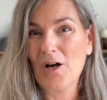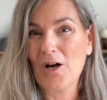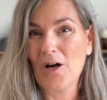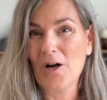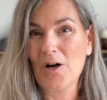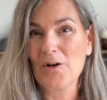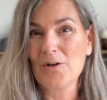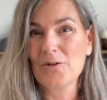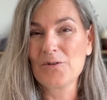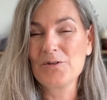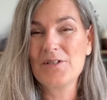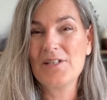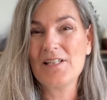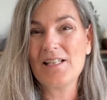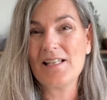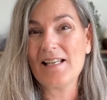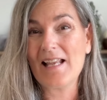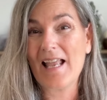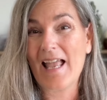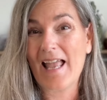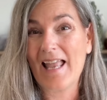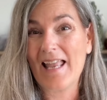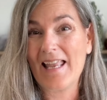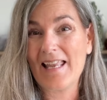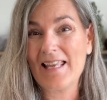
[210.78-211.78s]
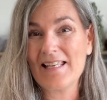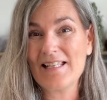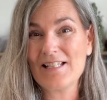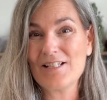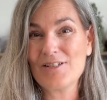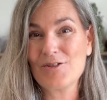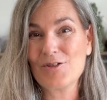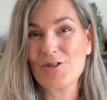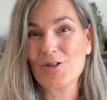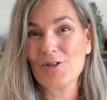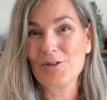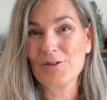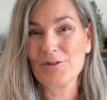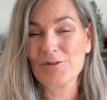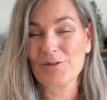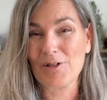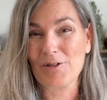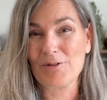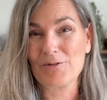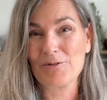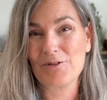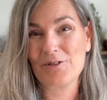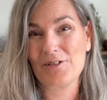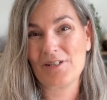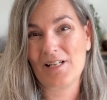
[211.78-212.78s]
OTH
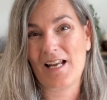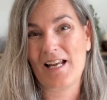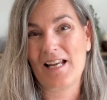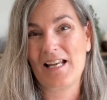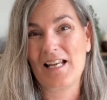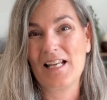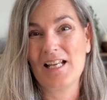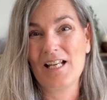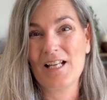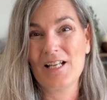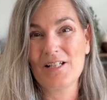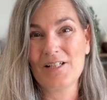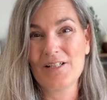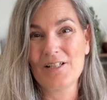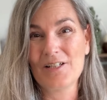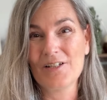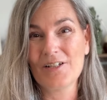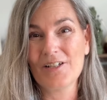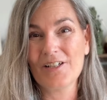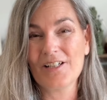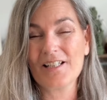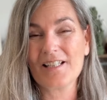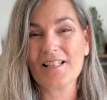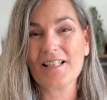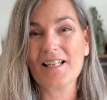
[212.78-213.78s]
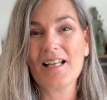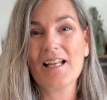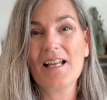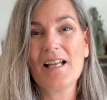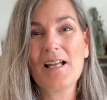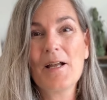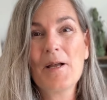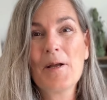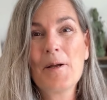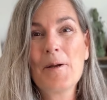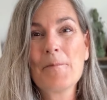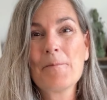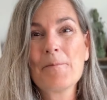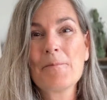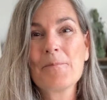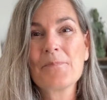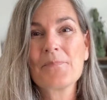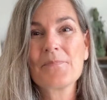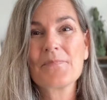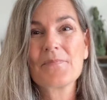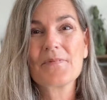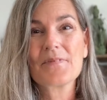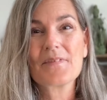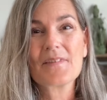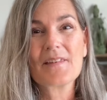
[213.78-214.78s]
Crochet Nook.
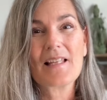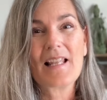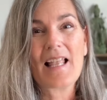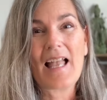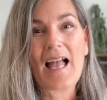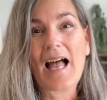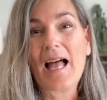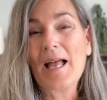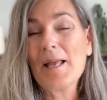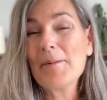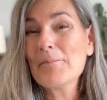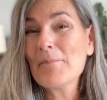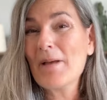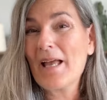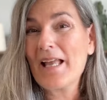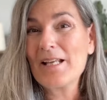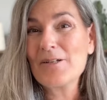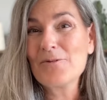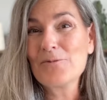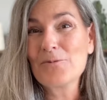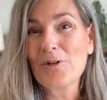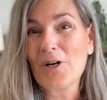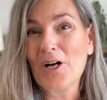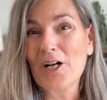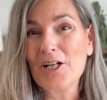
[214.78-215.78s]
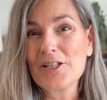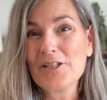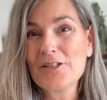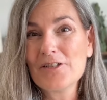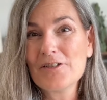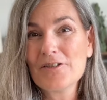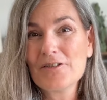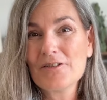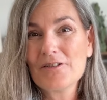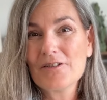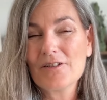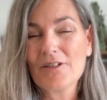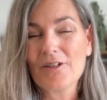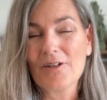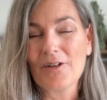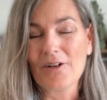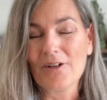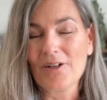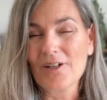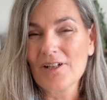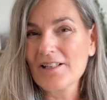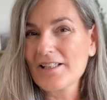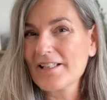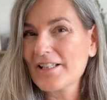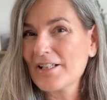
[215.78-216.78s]
I made one
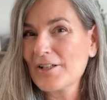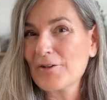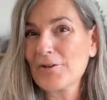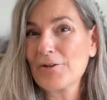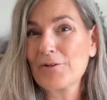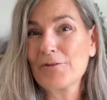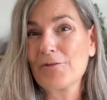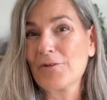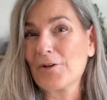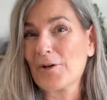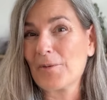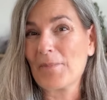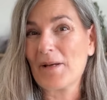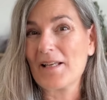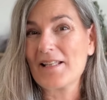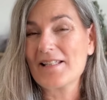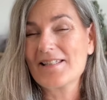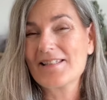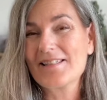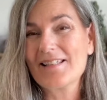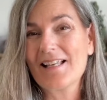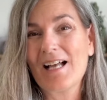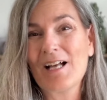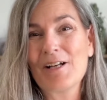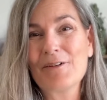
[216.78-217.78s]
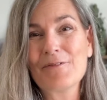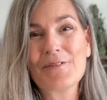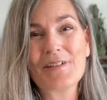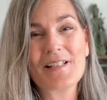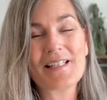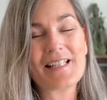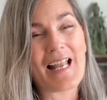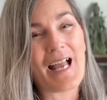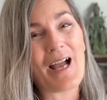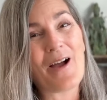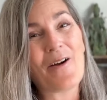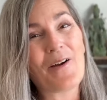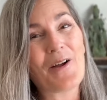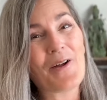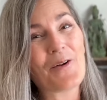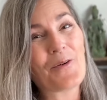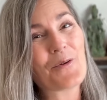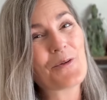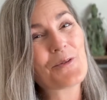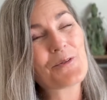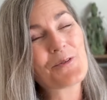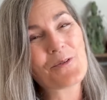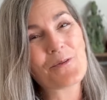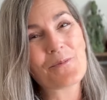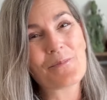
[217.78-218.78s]
earlier for myself and now I
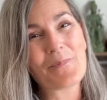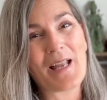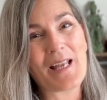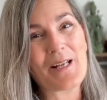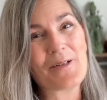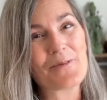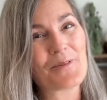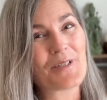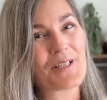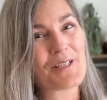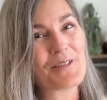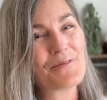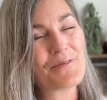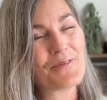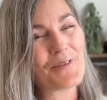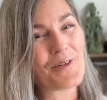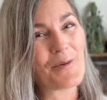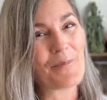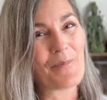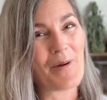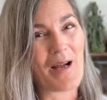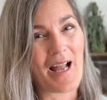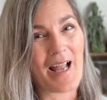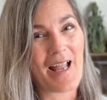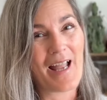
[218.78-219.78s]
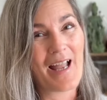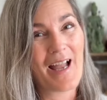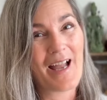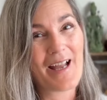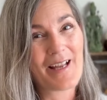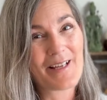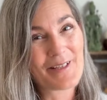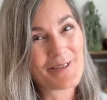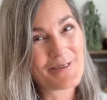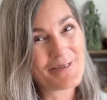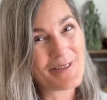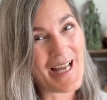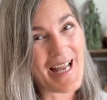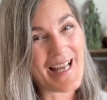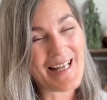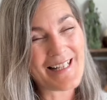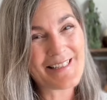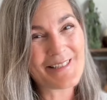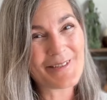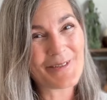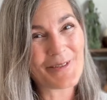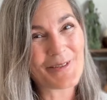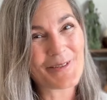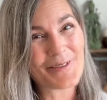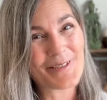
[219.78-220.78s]
also made one for my
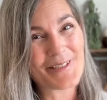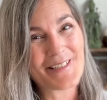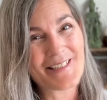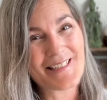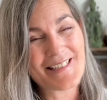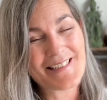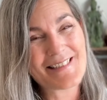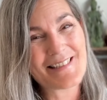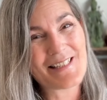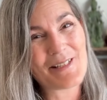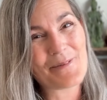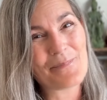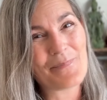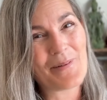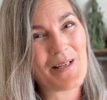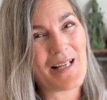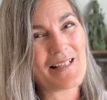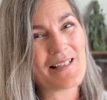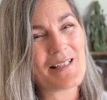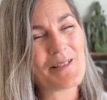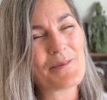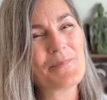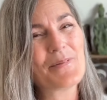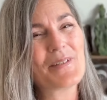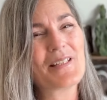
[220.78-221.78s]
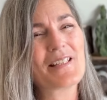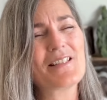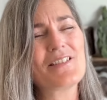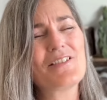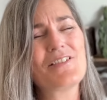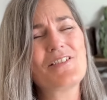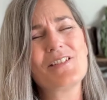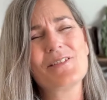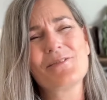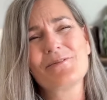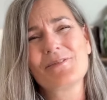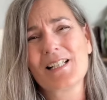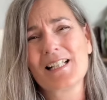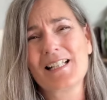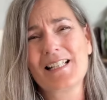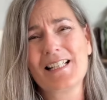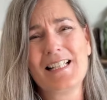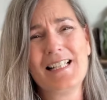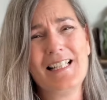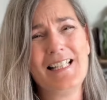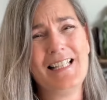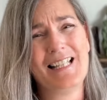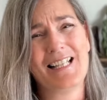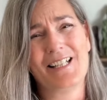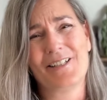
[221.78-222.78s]
granddaughter Isabella because she really
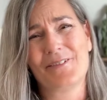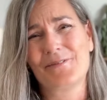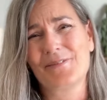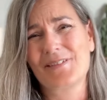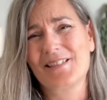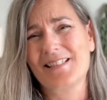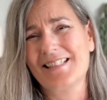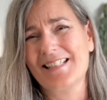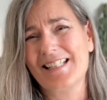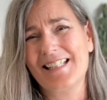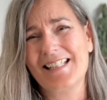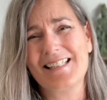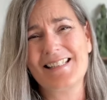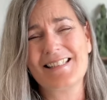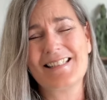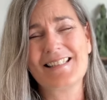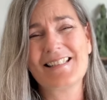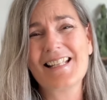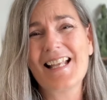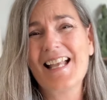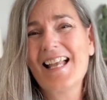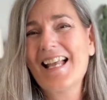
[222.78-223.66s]
loves these